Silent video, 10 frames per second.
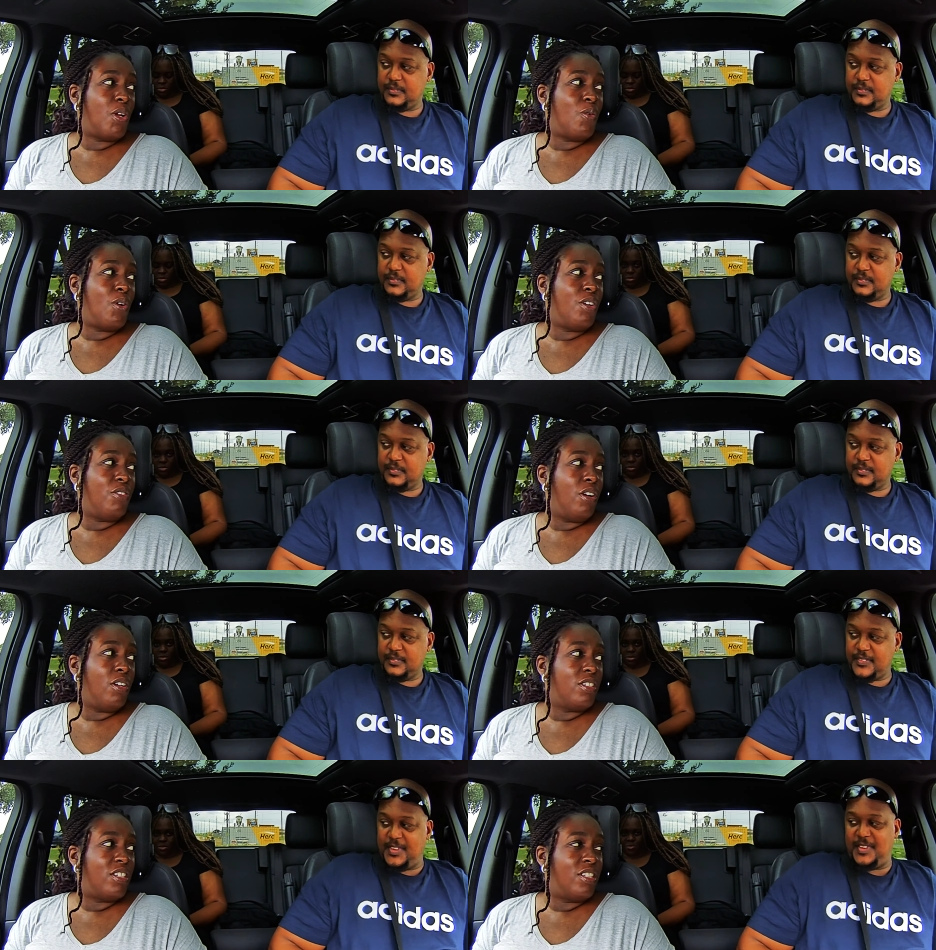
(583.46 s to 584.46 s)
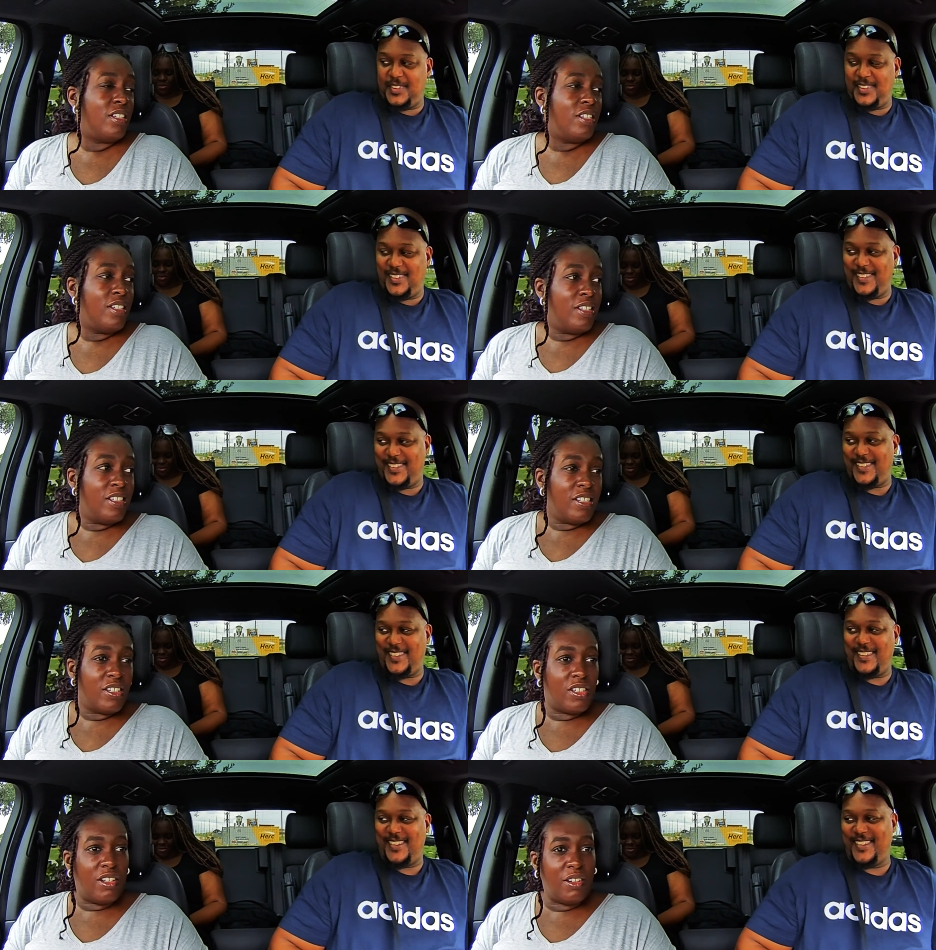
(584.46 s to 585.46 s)
Speaker 1: make one of ours,
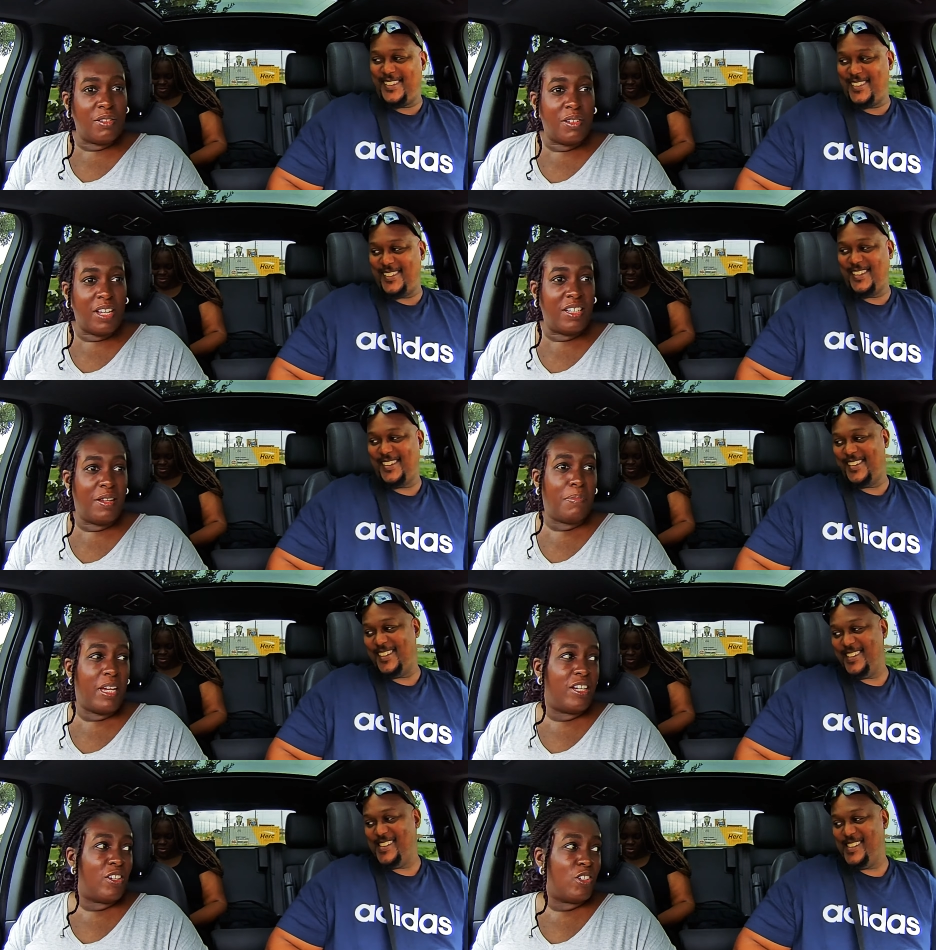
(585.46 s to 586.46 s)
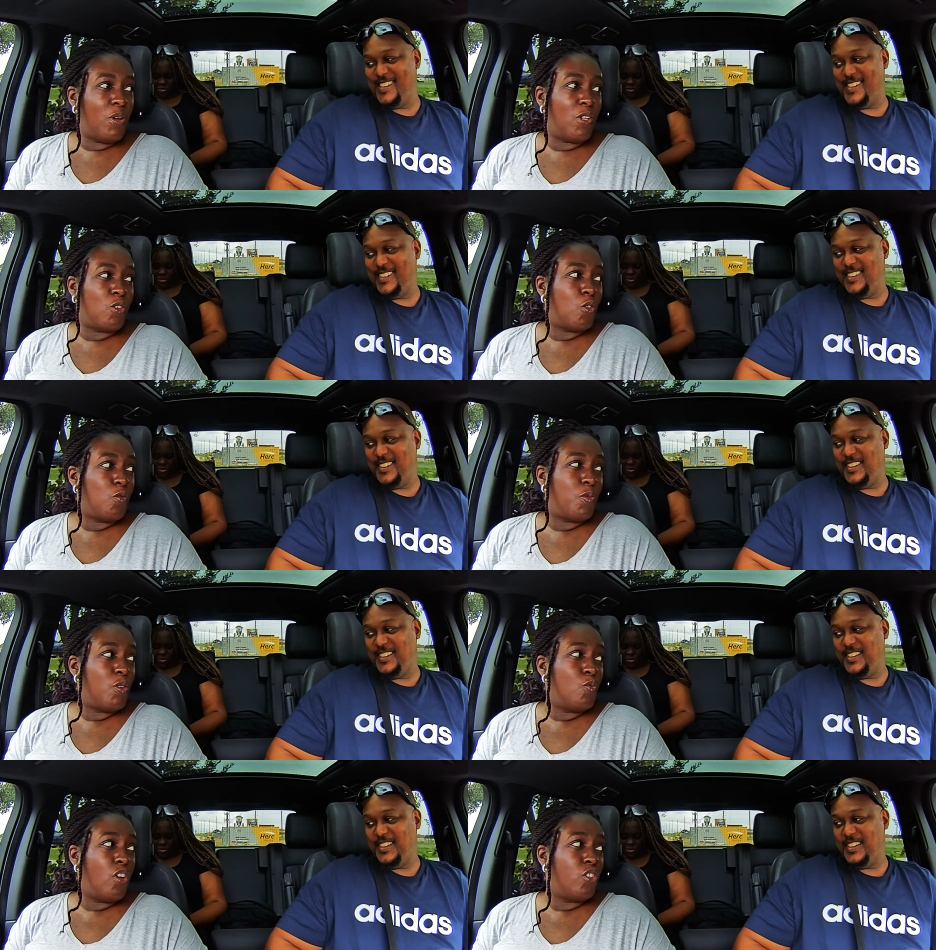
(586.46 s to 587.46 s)
so, and their bacon might as well have
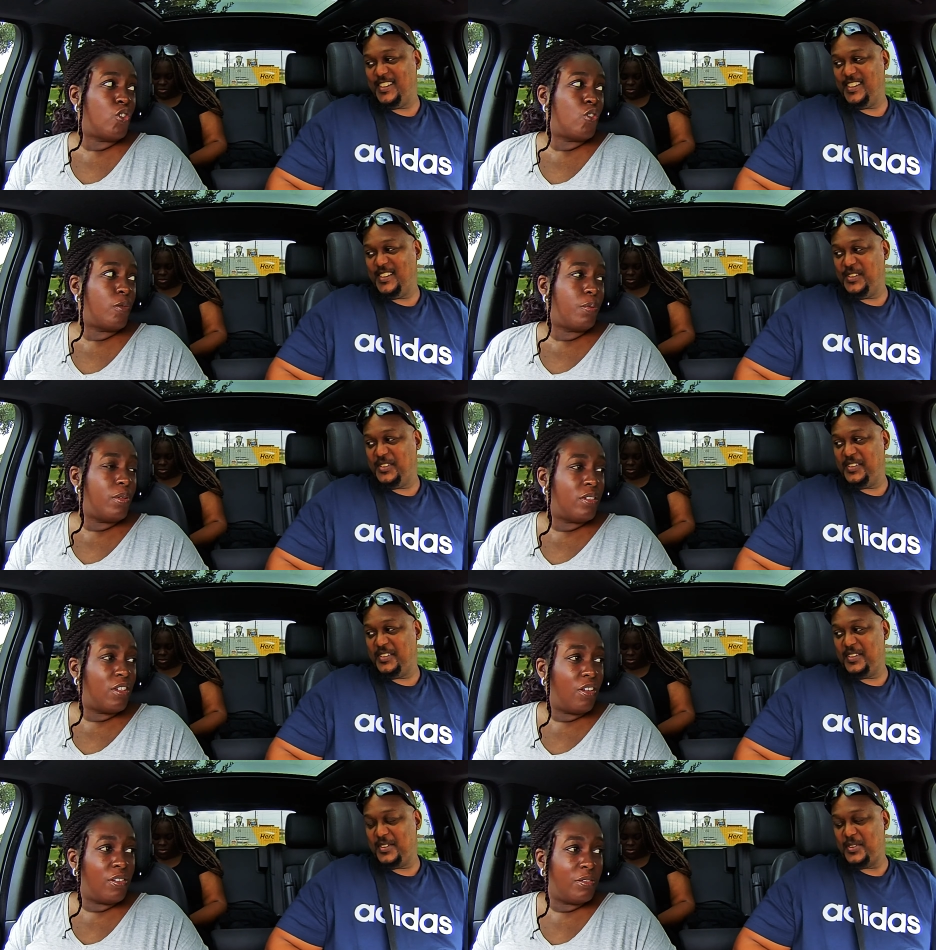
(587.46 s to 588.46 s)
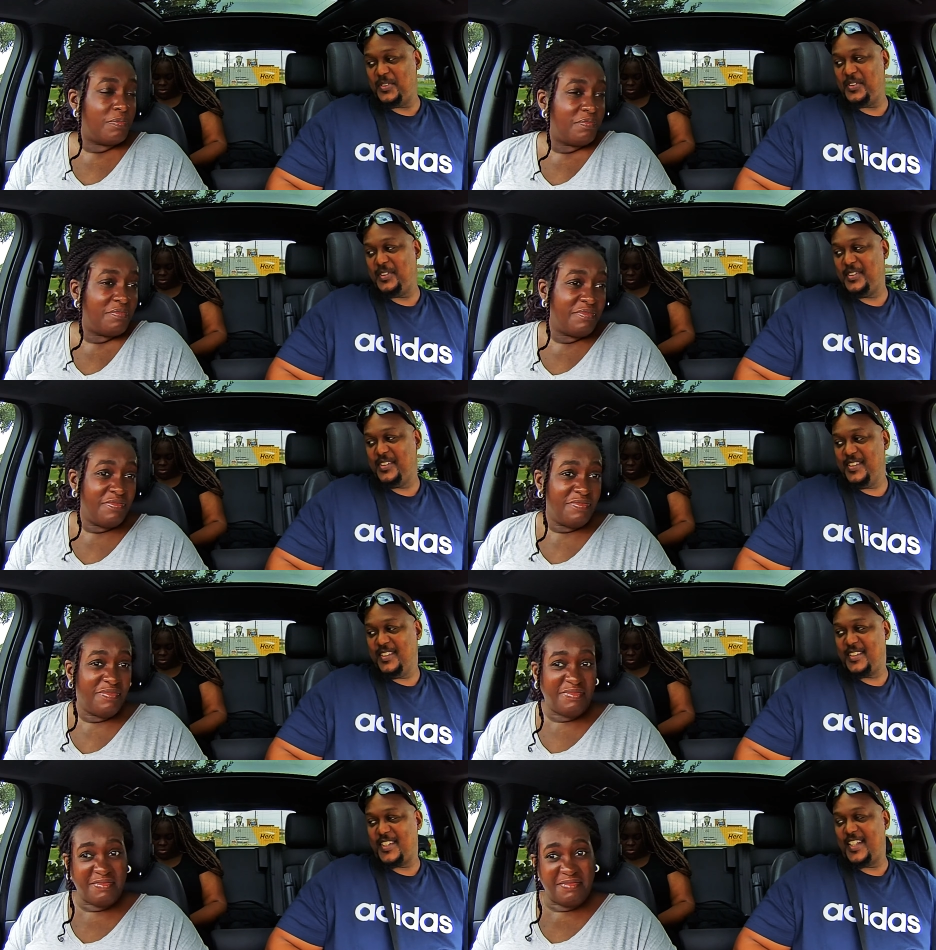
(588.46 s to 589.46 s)
been one strip, so...
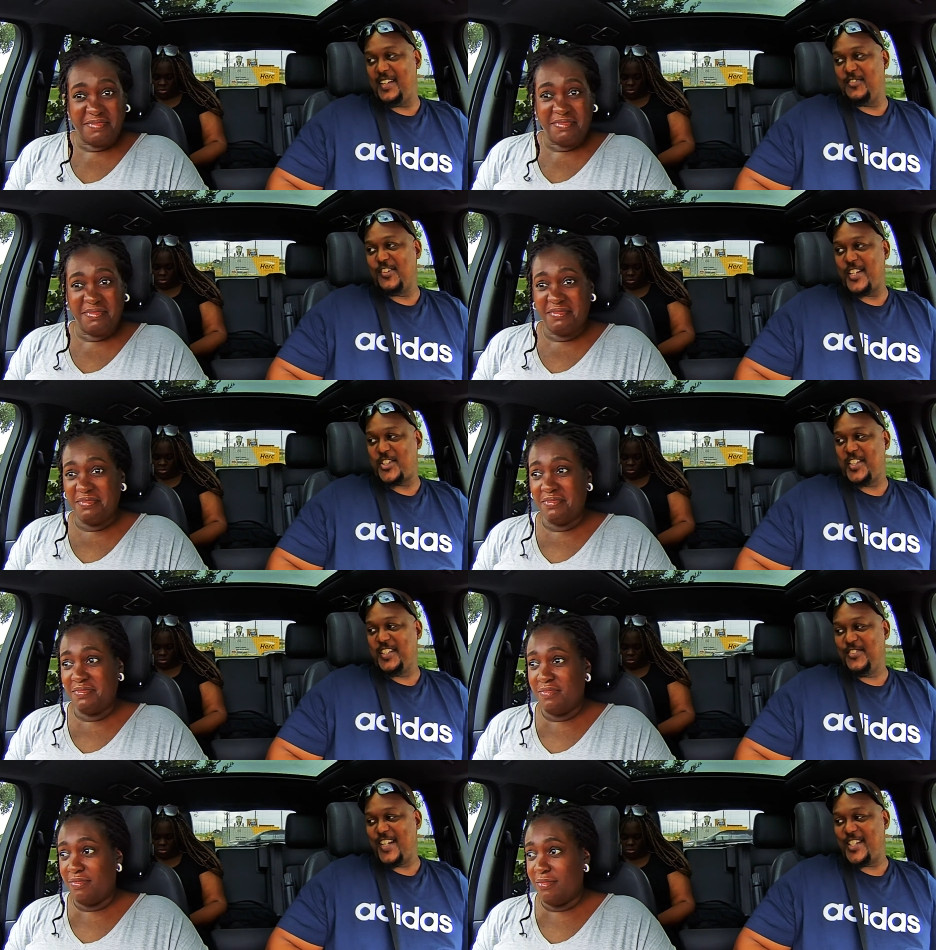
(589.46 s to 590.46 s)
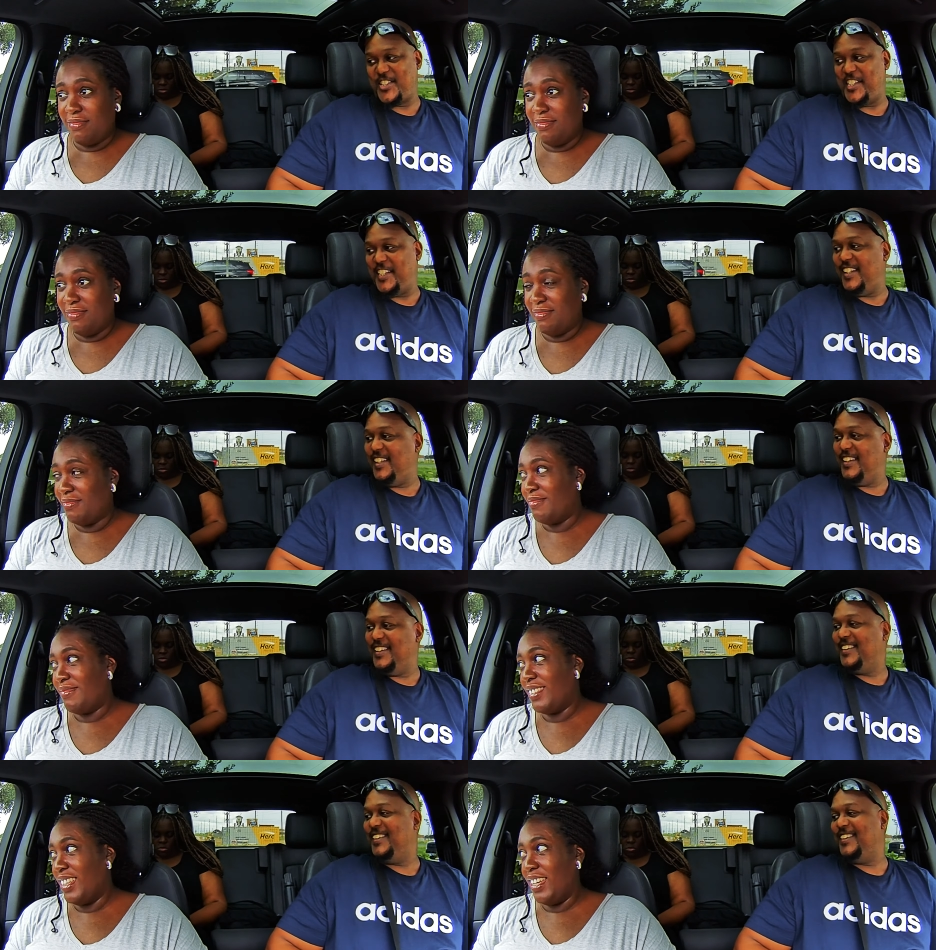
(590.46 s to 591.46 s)
Speaker 2: So they ration the ration?
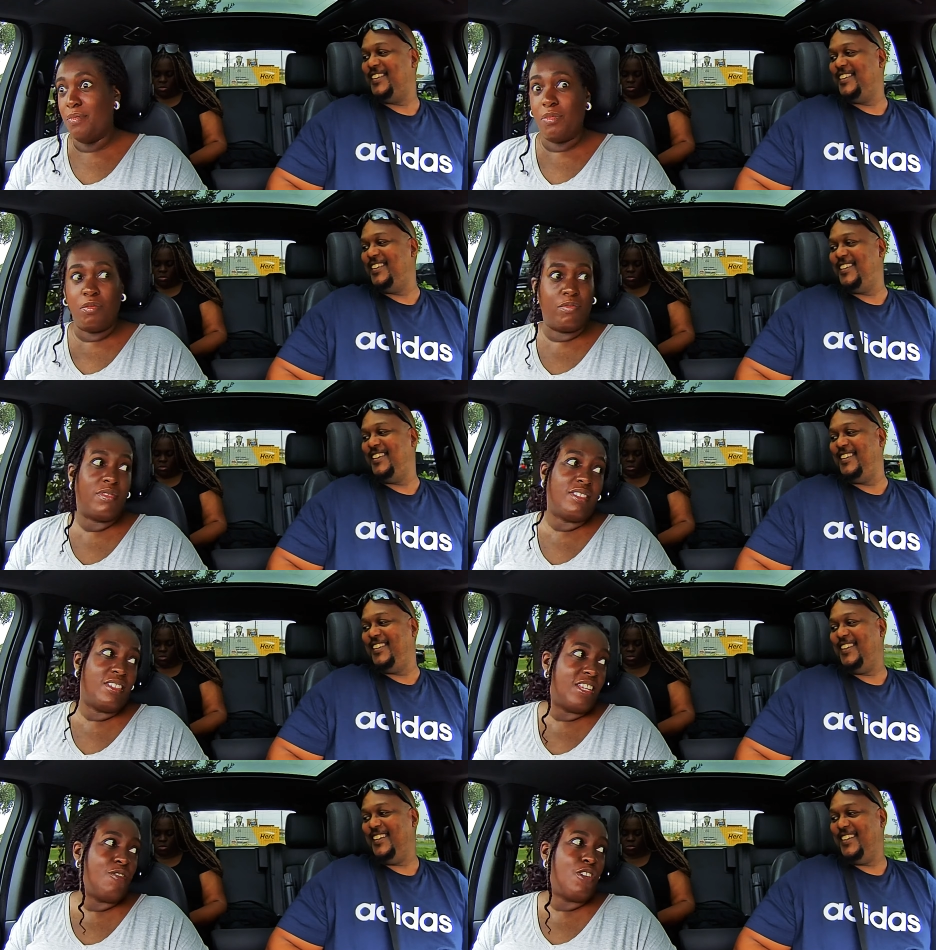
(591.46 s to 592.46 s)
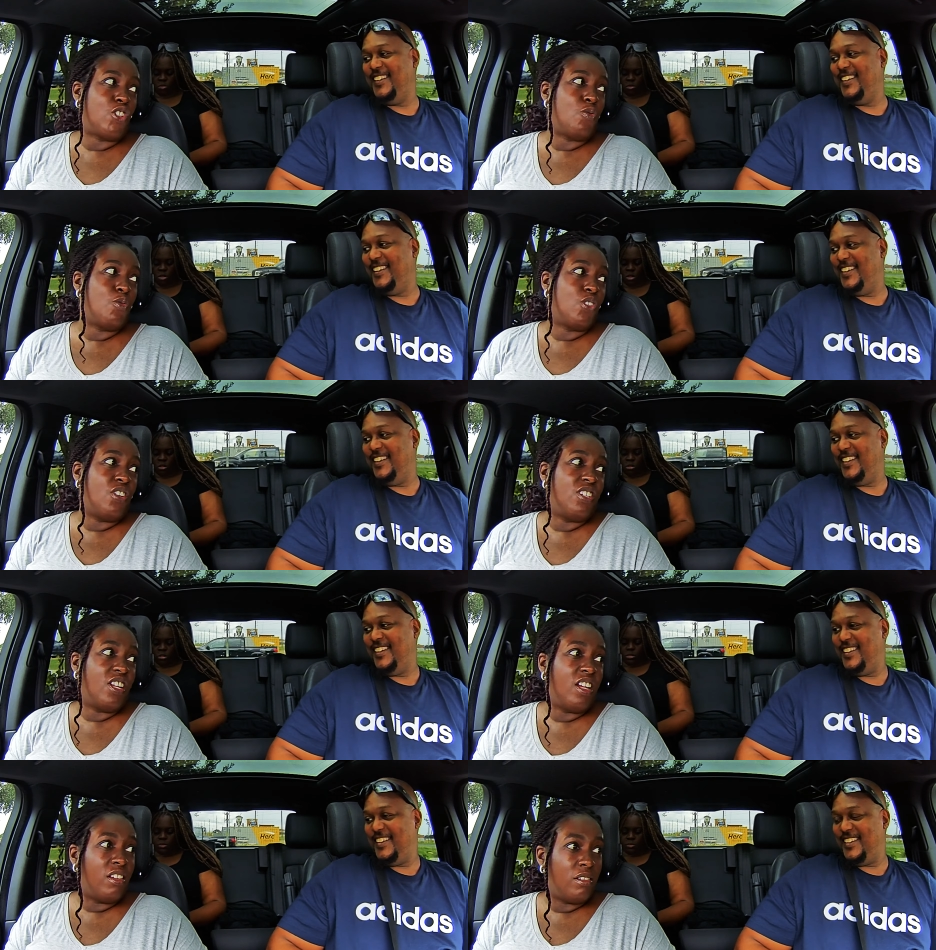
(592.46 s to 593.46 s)
Speaker 1: Yeah, that, that ration was on
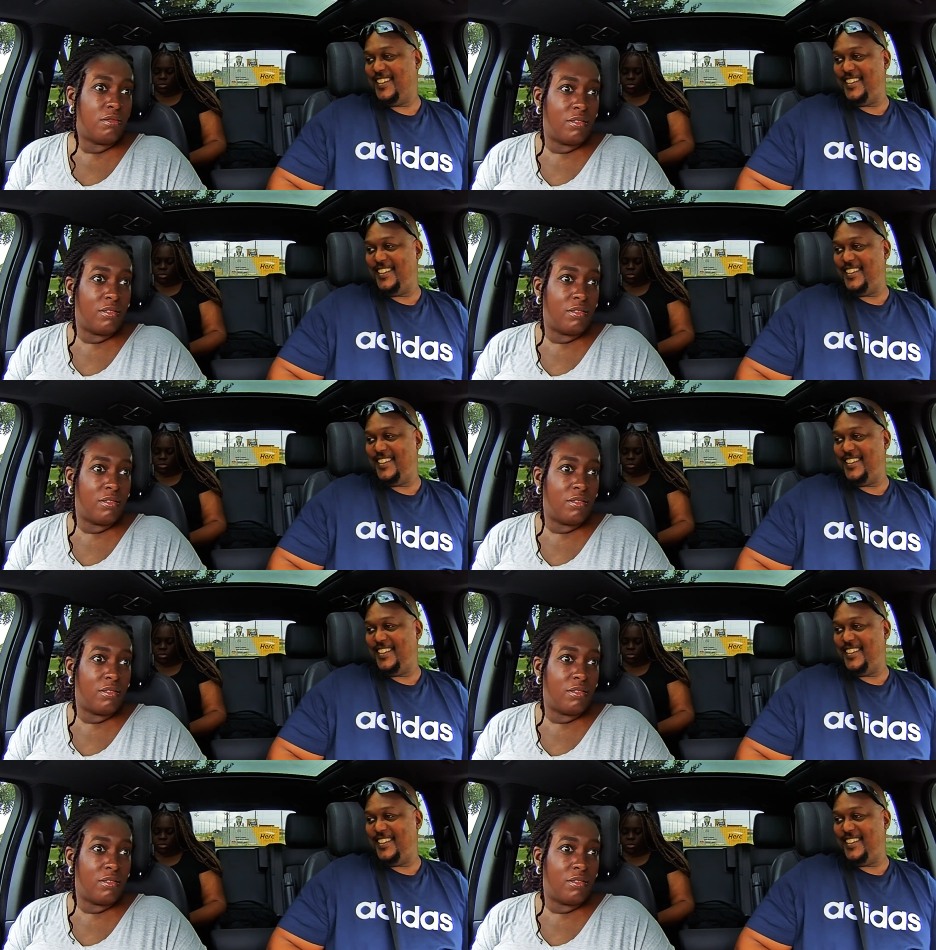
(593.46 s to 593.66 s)
a diet.